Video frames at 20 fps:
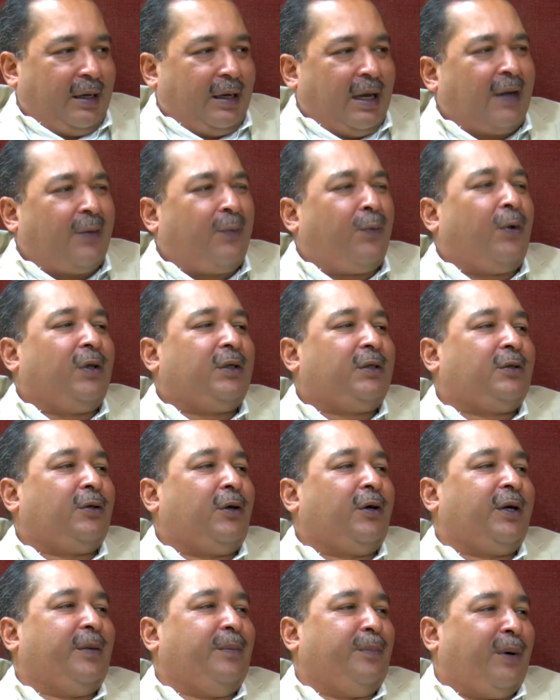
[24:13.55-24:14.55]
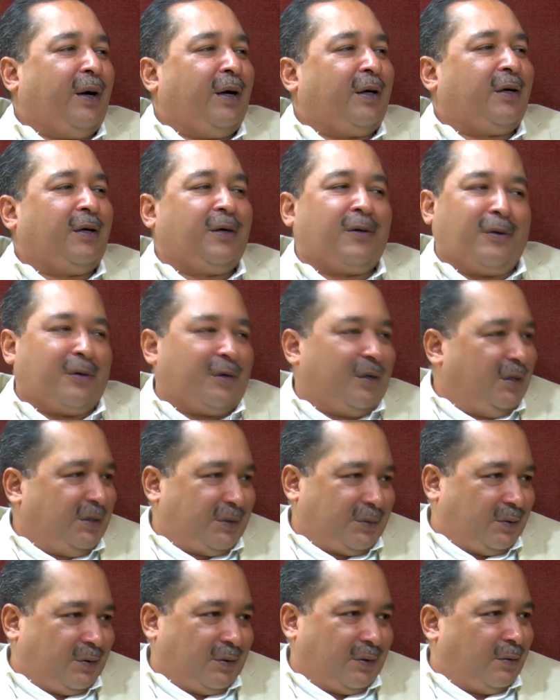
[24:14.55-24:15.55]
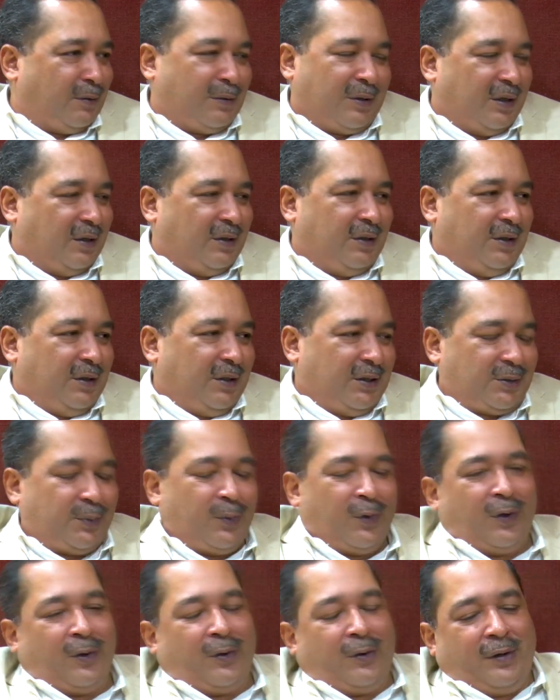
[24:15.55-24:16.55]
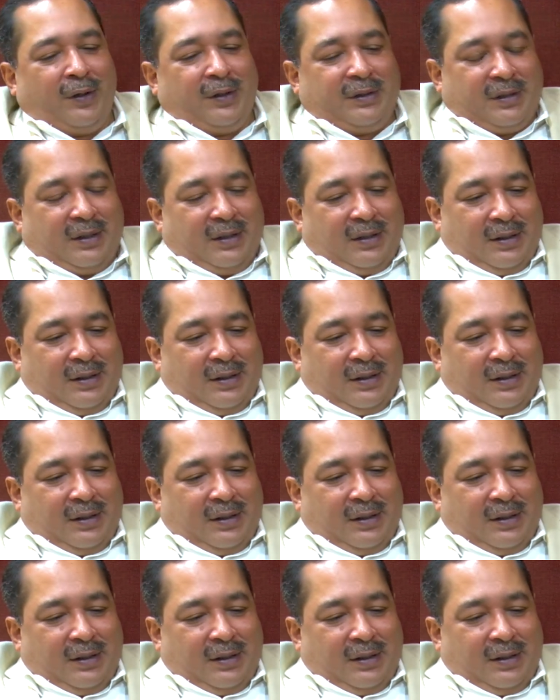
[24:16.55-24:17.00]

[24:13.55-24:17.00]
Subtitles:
that was not imparted to the small growers.